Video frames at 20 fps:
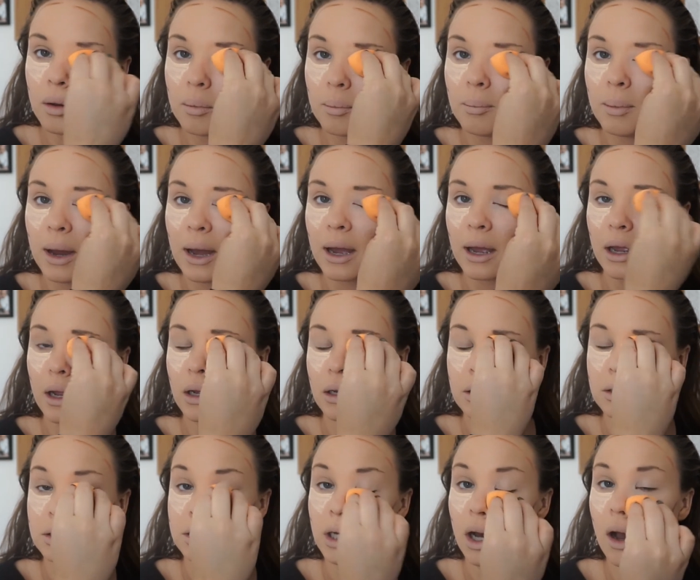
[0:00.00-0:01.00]

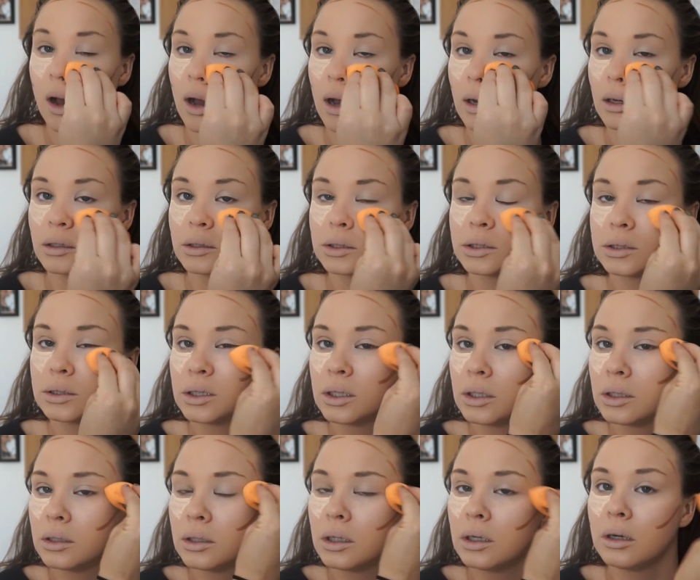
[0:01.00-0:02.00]
My dogs,
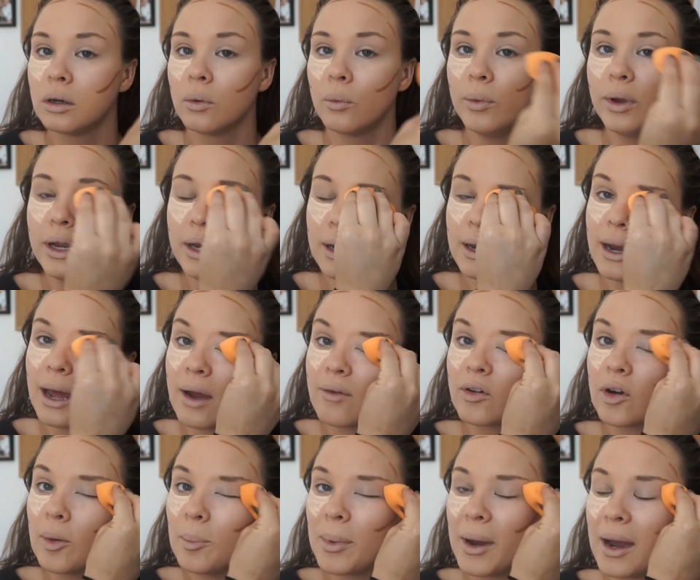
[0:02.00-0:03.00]
we
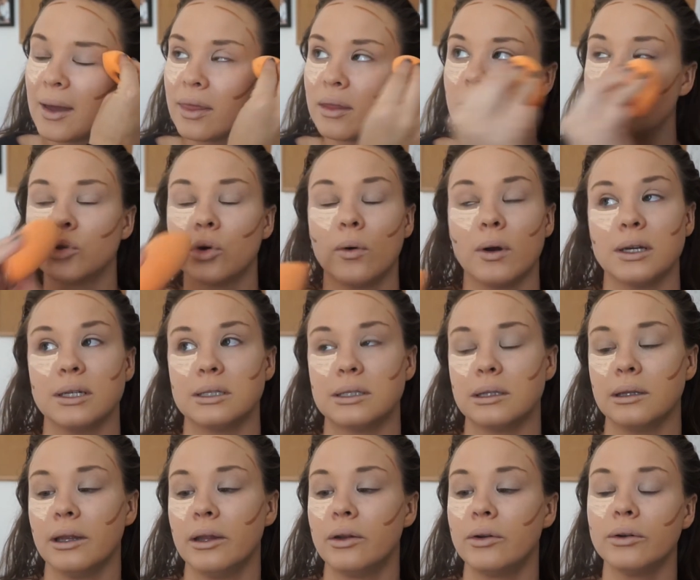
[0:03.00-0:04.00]
never buy them toys.
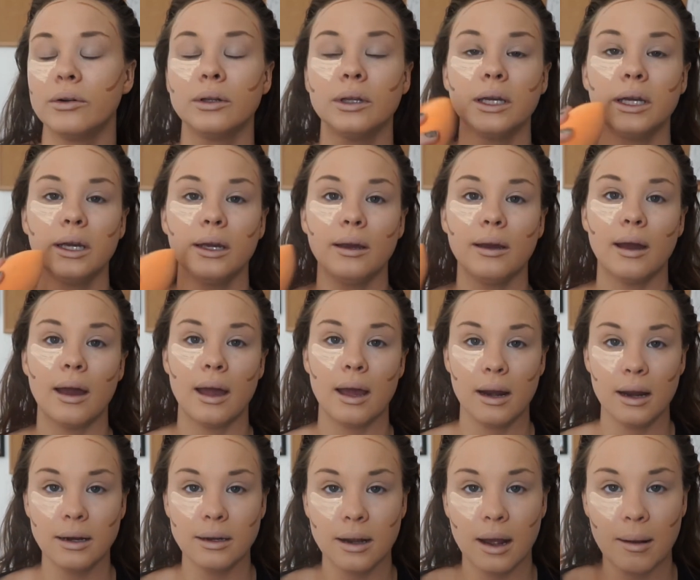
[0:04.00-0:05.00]
Literally,
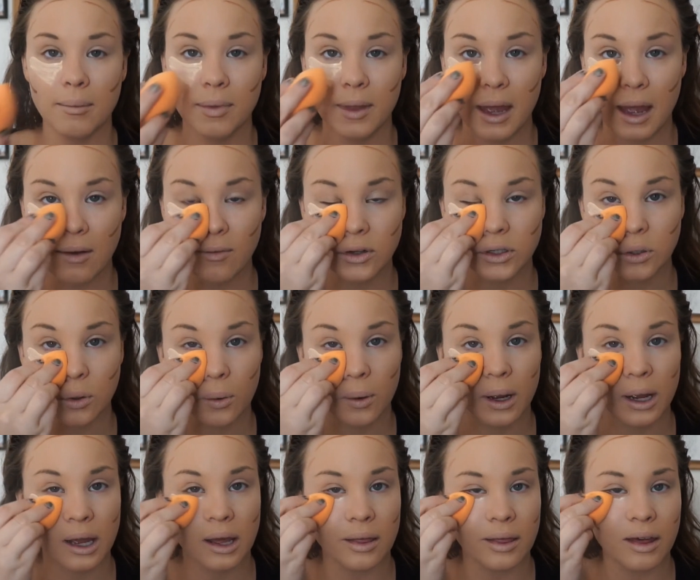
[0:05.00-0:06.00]
anytime they have a
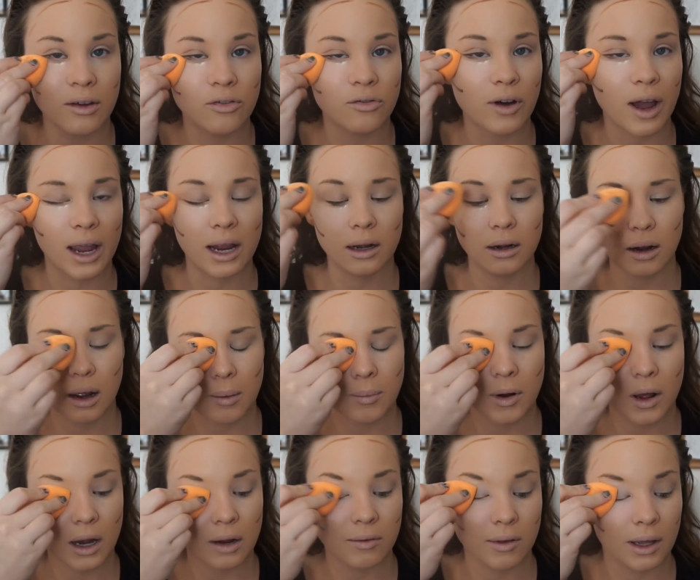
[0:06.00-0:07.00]
toy, they fight. I'm
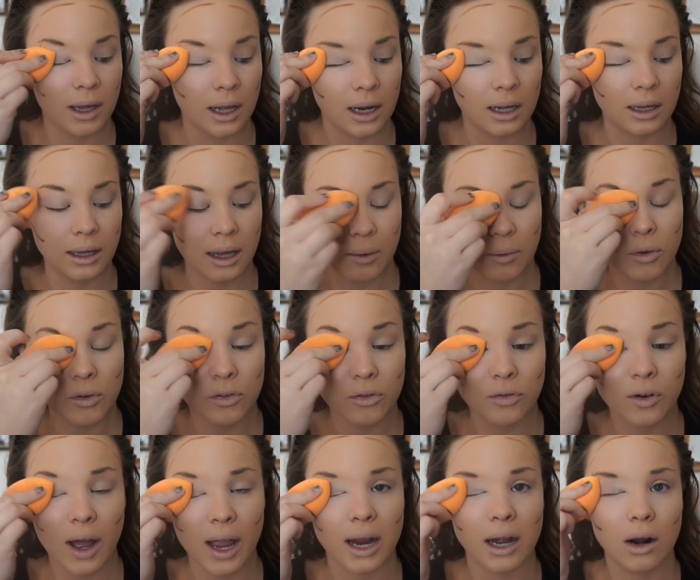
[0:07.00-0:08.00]
not even kidding. They will
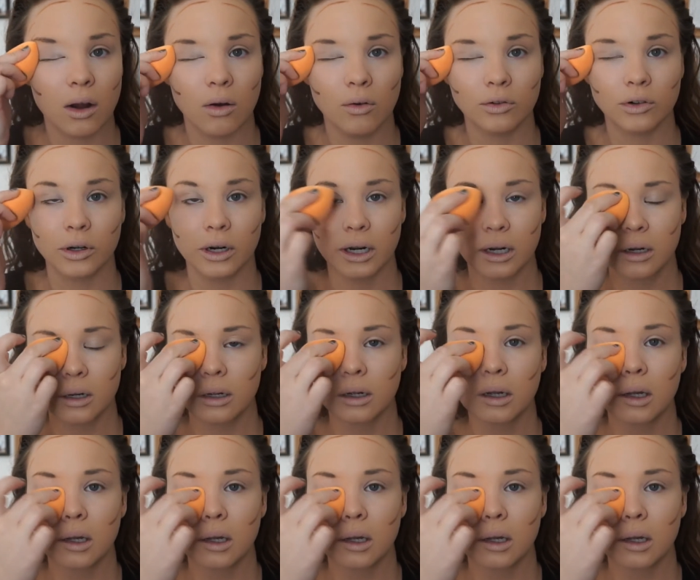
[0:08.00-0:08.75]
fight over it.